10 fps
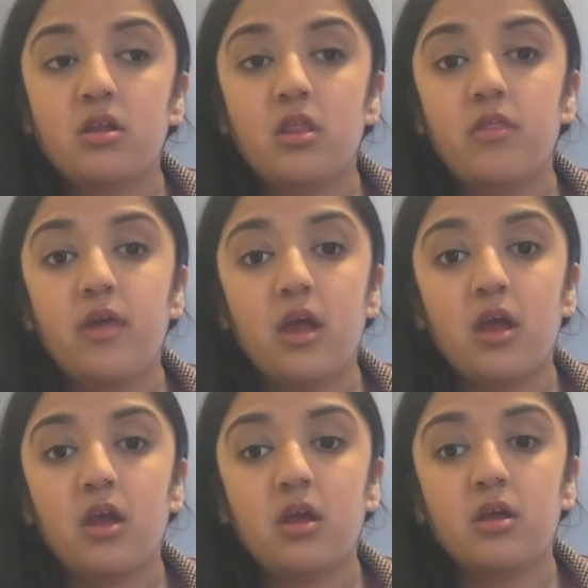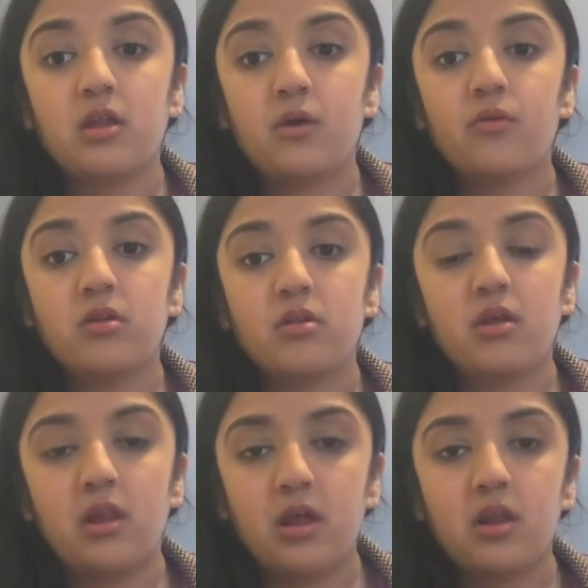they like when
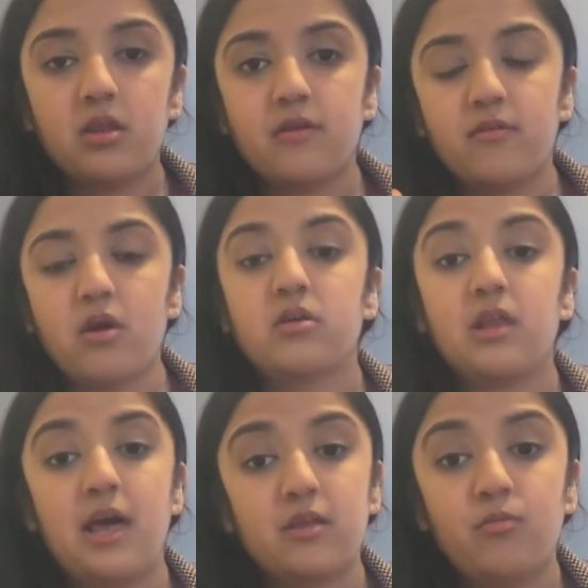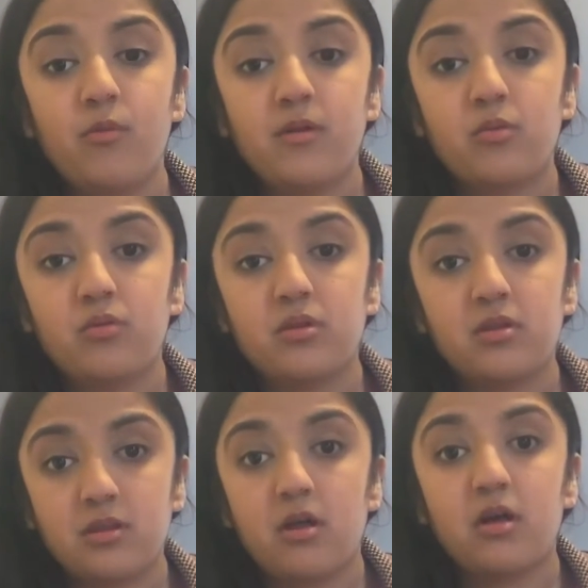Elena and Stefan talked, the last moment was
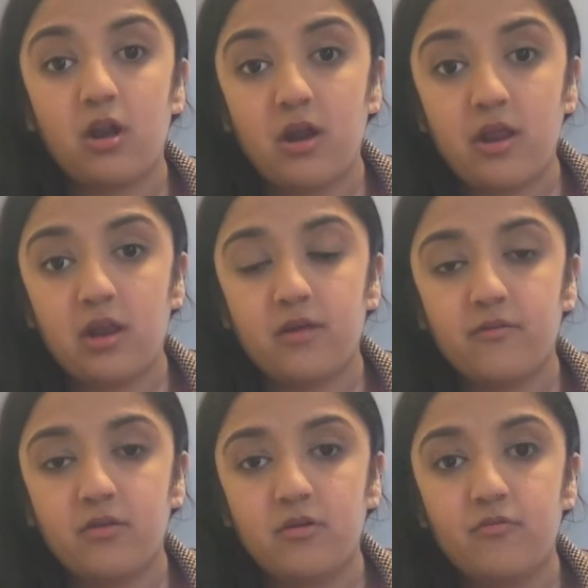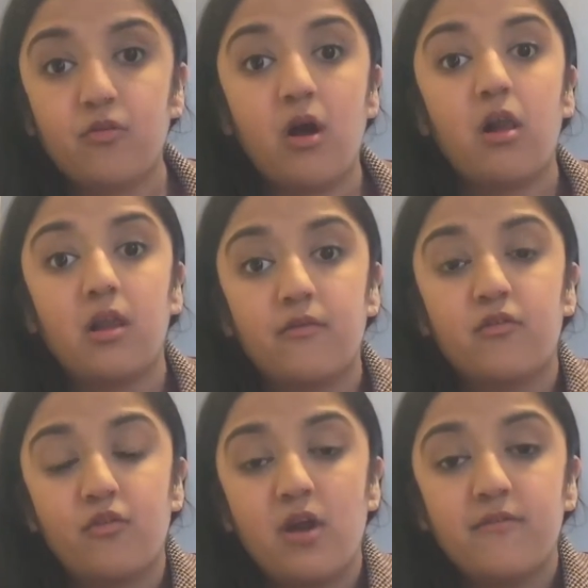tell Caroline I'll love her
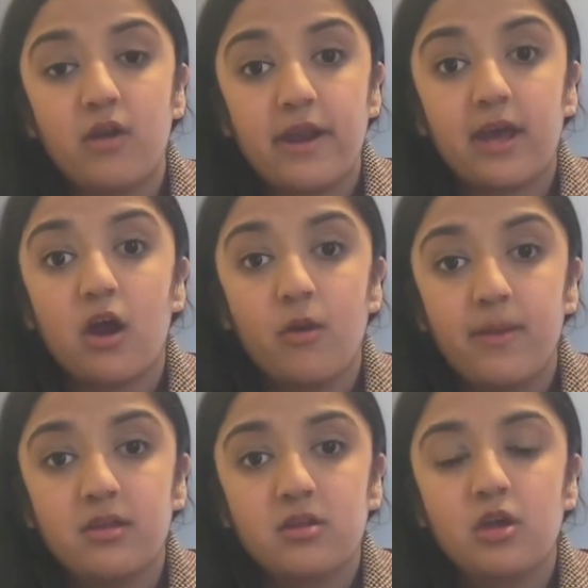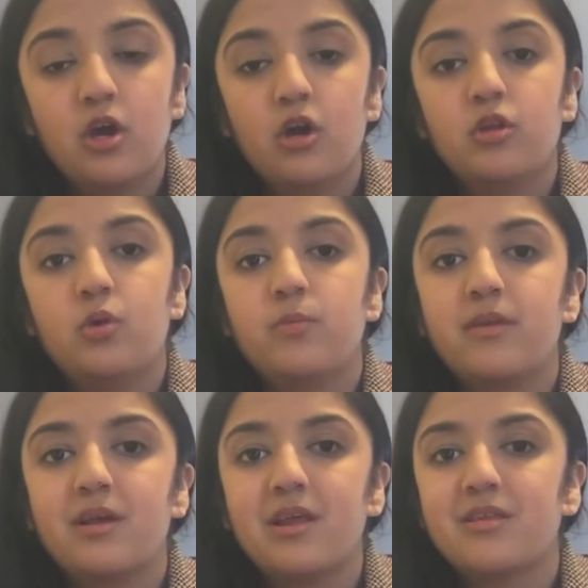forever, and I got her message. So it was
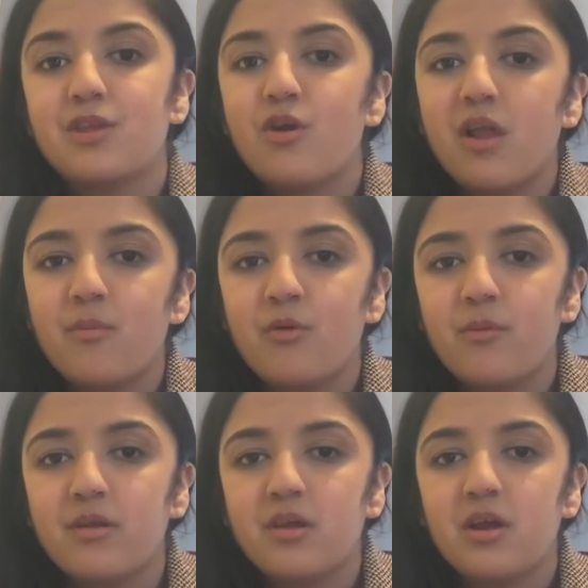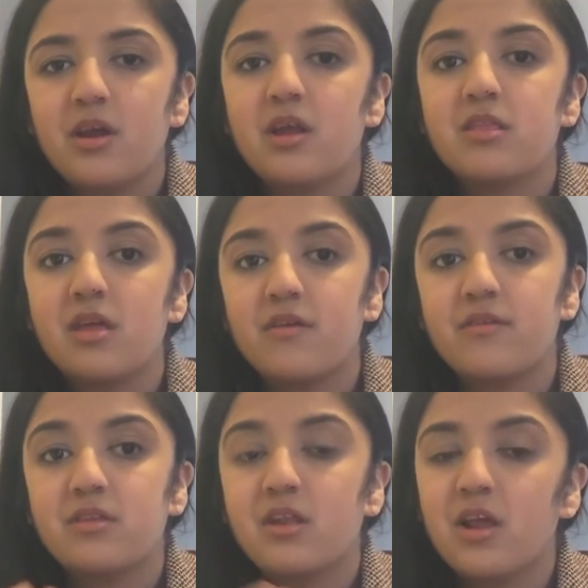basically a Sterling moment instead of a
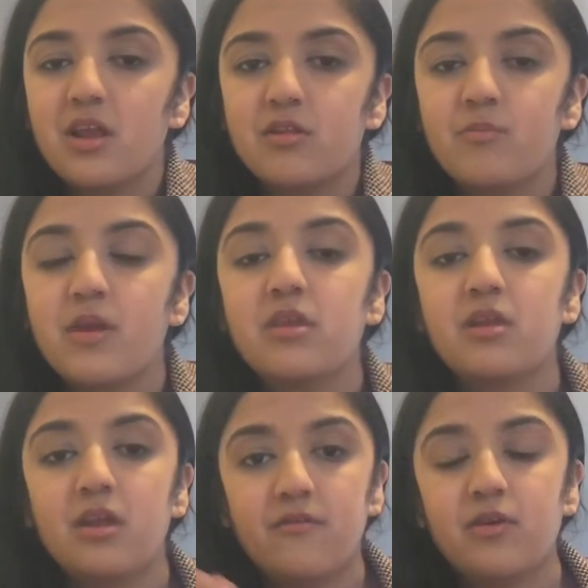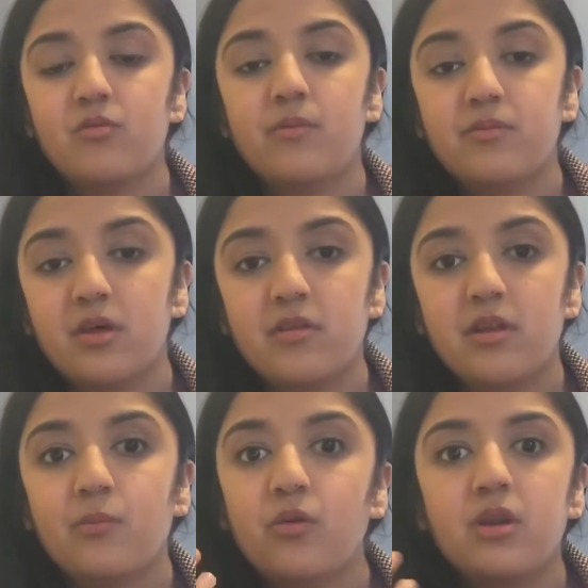Stelina. So many Stelina fans were upset
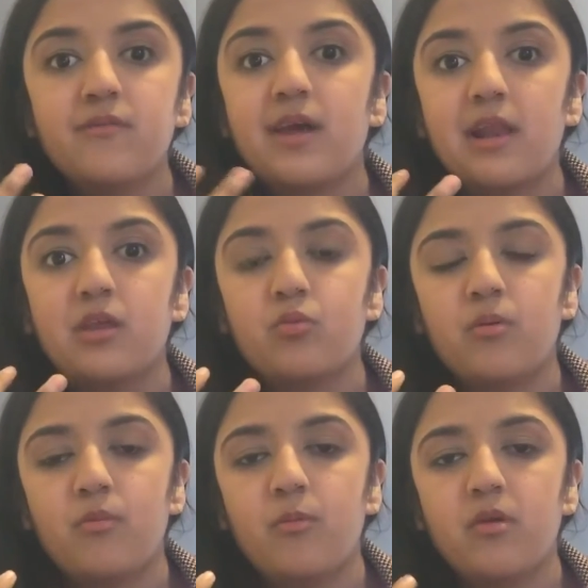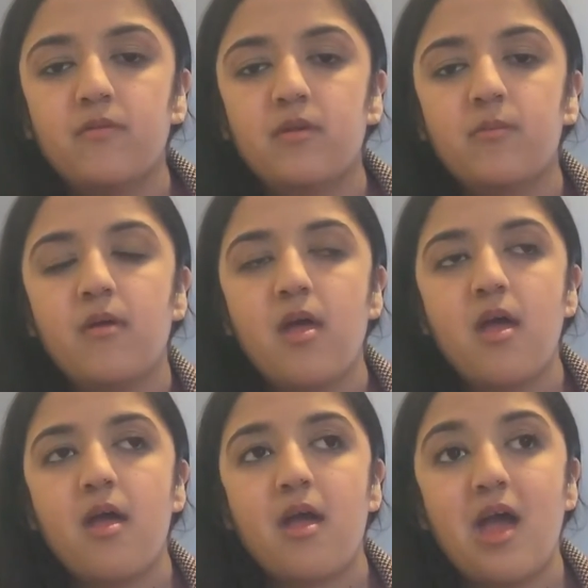that we didn't even get at least one moment of them.
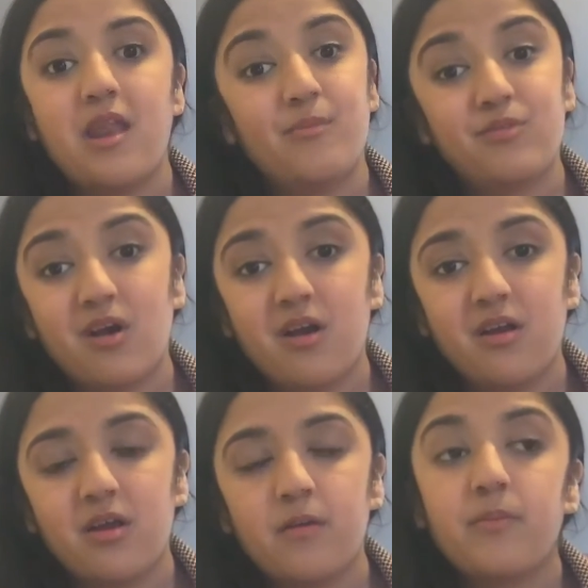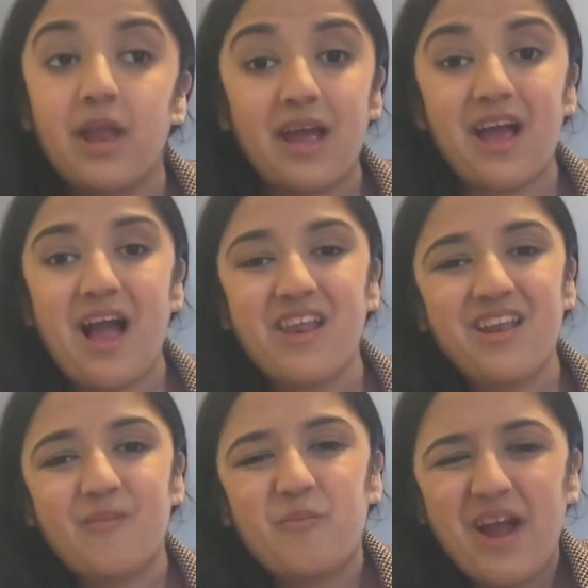And I'm sorry, but I
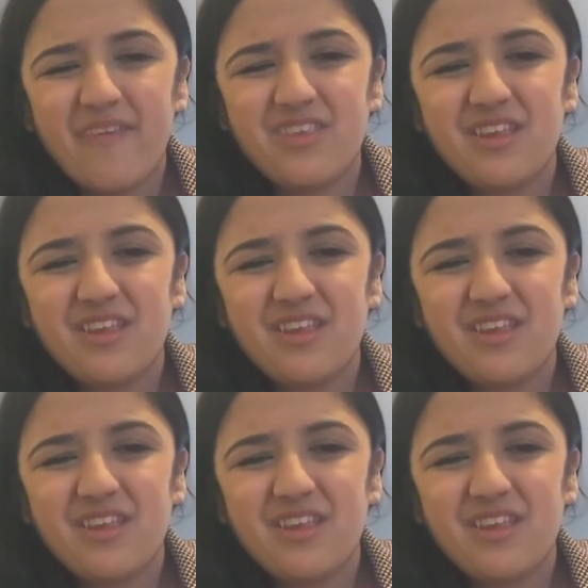didn't mind the